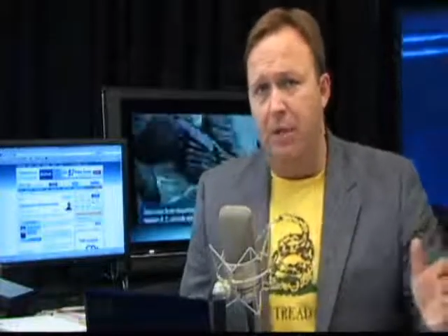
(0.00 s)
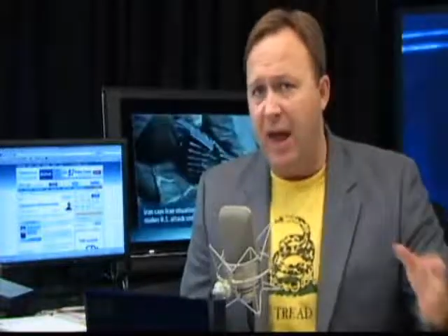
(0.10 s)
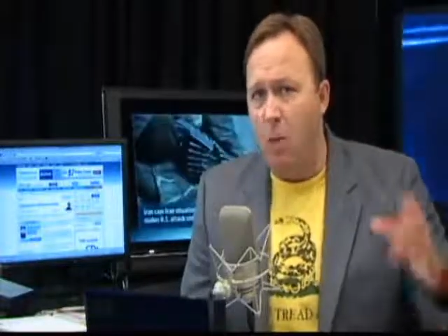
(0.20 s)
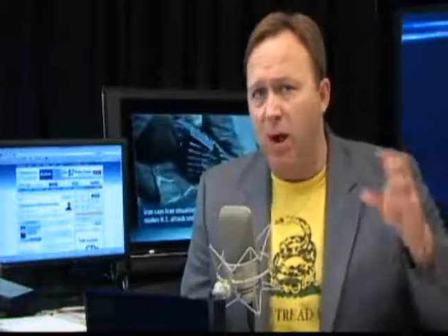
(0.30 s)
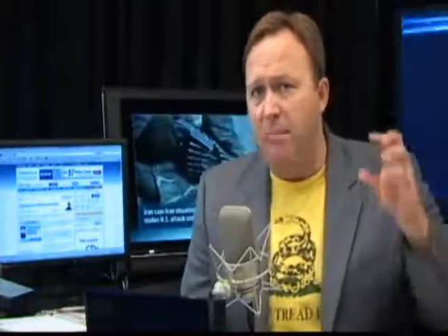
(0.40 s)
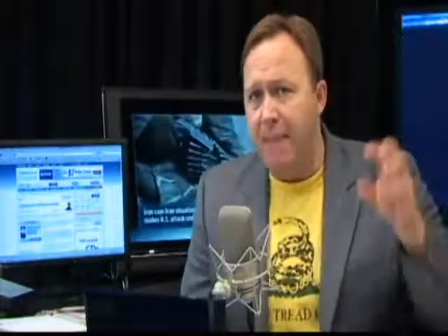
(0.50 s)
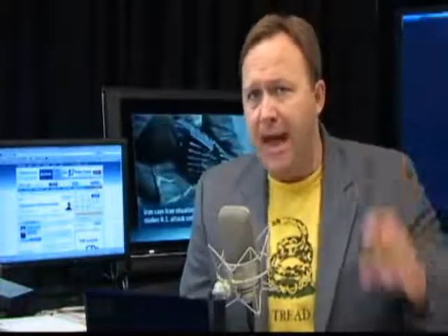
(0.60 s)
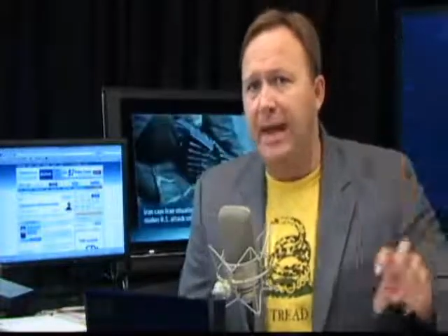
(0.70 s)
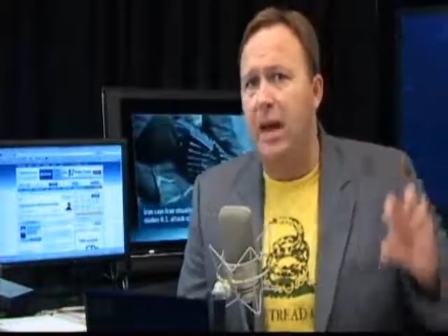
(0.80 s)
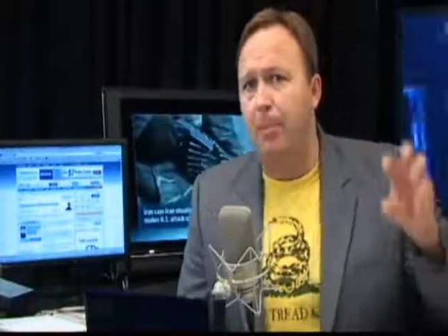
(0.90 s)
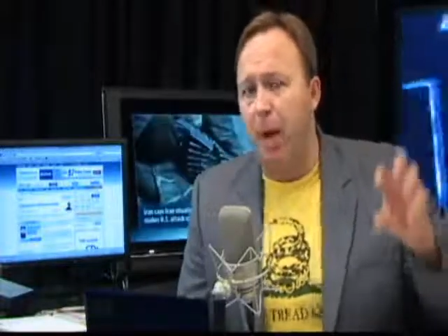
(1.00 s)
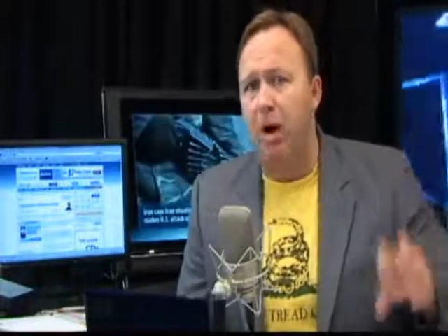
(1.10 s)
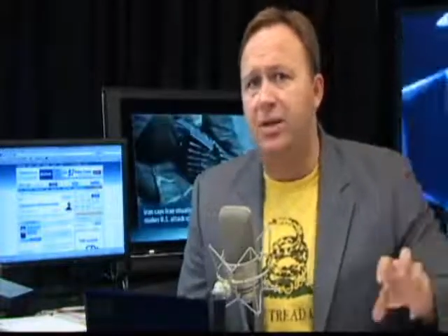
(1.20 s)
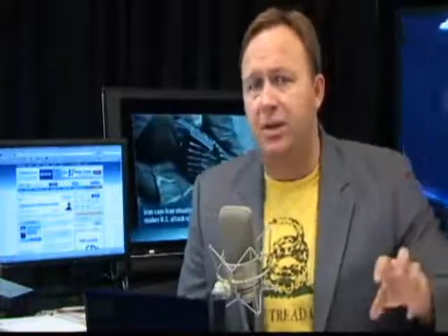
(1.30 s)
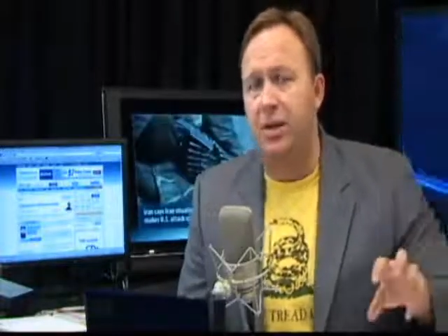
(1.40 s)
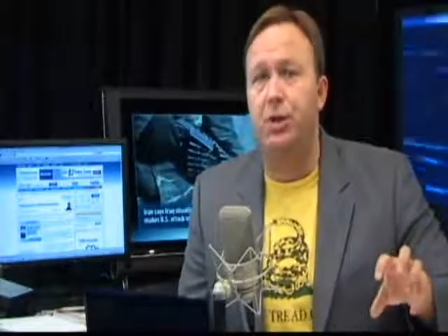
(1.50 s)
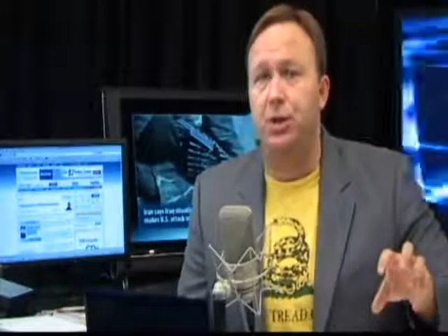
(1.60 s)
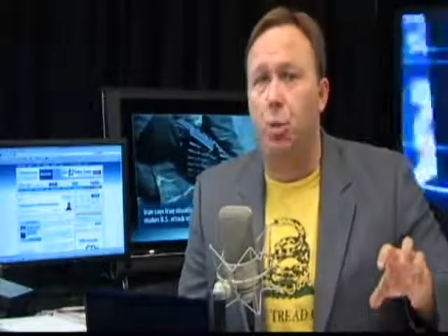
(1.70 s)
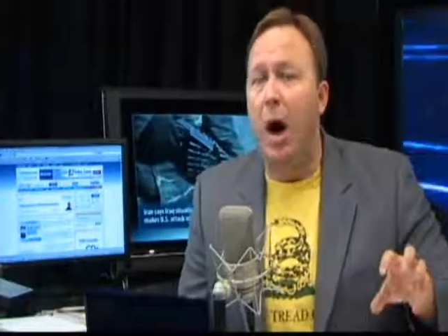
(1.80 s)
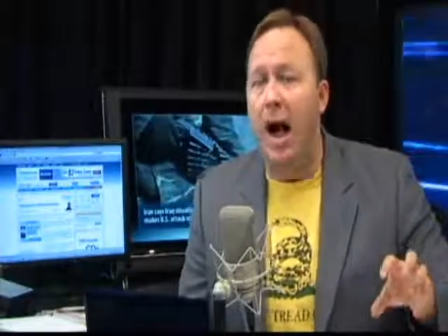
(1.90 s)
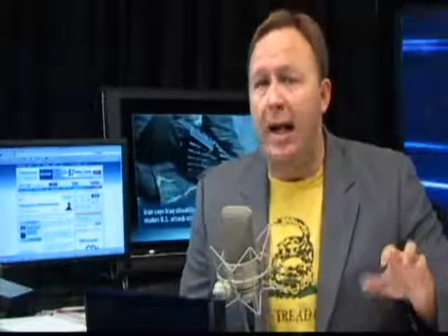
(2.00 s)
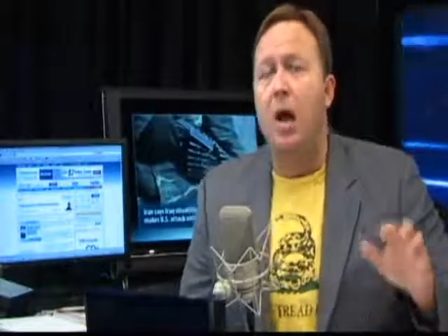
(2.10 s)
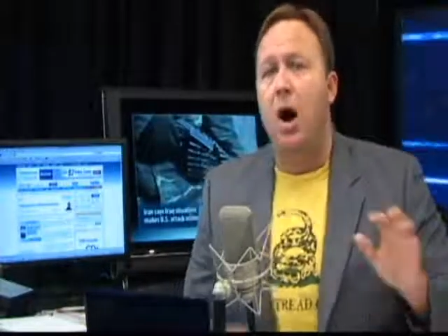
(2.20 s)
They want to make it a partisan issue. Why?